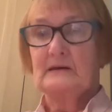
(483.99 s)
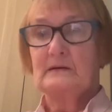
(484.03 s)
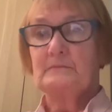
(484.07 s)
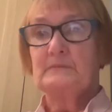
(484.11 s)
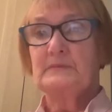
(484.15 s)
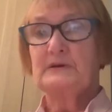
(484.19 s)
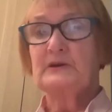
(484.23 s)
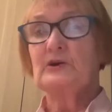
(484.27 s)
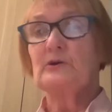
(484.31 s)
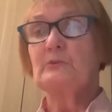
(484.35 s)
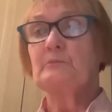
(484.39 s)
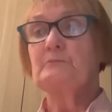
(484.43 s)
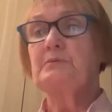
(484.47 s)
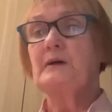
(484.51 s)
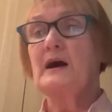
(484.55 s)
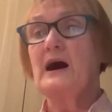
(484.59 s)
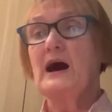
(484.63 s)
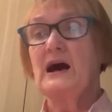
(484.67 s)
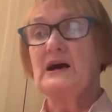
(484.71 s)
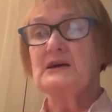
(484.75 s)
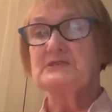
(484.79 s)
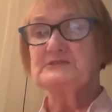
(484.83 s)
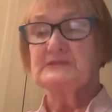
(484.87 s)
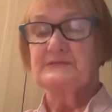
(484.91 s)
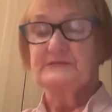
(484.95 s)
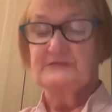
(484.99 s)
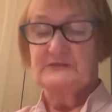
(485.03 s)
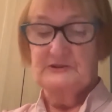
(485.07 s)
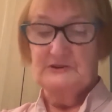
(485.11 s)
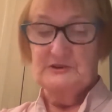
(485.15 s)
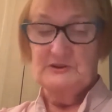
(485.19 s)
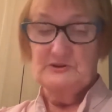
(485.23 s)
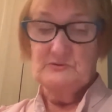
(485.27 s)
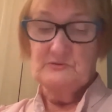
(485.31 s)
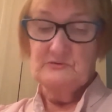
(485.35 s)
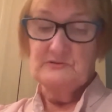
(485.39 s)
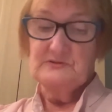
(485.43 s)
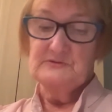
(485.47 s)
become part of the
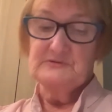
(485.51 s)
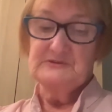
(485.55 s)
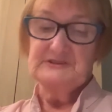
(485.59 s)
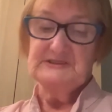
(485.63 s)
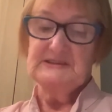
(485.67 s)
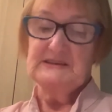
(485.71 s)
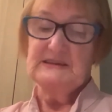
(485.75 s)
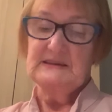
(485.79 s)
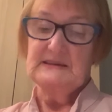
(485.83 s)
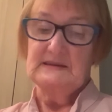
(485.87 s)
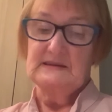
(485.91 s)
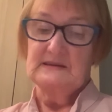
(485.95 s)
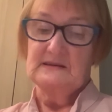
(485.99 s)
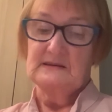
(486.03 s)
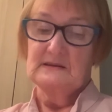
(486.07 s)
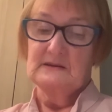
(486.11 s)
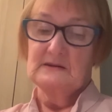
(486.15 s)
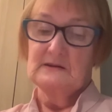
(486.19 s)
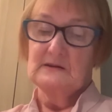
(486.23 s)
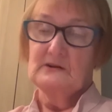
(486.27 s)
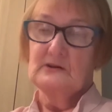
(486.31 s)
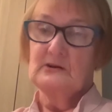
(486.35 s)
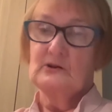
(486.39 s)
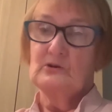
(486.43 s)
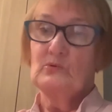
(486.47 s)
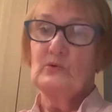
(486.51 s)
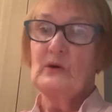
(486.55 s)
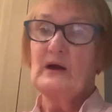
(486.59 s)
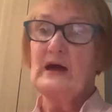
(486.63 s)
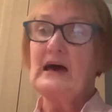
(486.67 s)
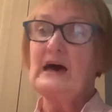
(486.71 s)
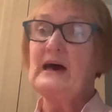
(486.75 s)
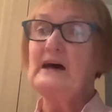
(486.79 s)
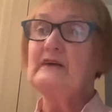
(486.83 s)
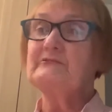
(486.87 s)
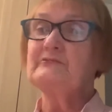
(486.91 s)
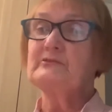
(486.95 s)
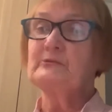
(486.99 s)
new routine
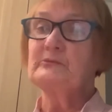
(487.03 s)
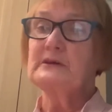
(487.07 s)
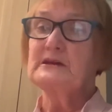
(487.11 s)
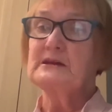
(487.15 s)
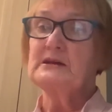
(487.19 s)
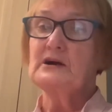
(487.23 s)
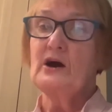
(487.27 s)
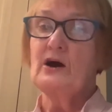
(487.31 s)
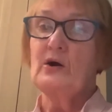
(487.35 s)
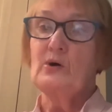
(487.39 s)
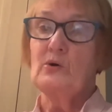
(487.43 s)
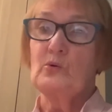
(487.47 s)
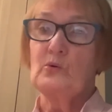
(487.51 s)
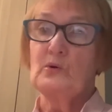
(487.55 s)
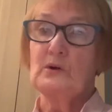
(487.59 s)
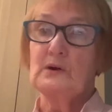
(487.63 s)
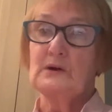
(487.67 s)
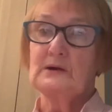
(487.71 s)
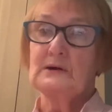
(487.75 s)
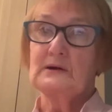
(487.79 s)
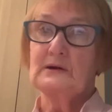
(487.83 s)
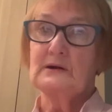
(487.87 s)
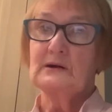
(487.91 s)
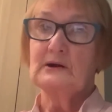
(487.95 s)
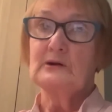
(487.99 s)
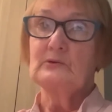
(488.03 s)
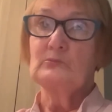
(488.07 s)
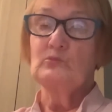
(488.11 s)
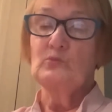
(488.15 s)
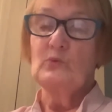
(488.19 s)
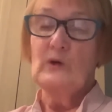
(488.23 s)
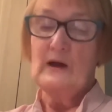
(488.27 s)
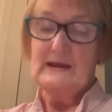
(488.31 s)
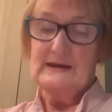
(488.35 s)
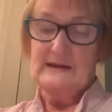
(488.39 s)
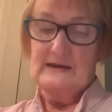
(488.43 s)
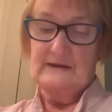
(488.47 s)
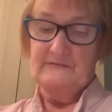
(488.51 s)
wherever we go and
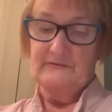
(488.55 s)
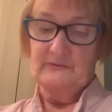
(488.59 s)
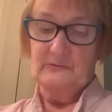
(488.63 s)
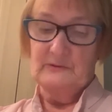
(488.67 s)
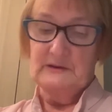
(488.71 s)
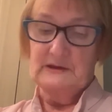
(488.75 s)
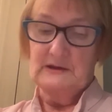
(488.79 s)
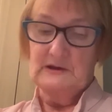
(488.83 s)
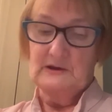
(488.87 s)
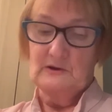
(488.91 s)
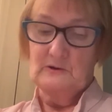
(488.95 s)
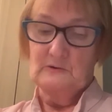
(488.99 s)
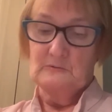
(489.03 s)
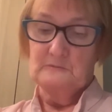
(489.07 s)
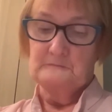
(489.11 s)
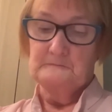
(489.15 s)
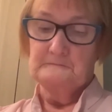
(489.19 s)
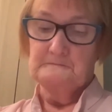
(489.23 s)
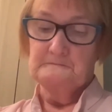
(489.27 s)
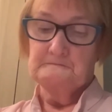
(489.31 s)
whenever we go,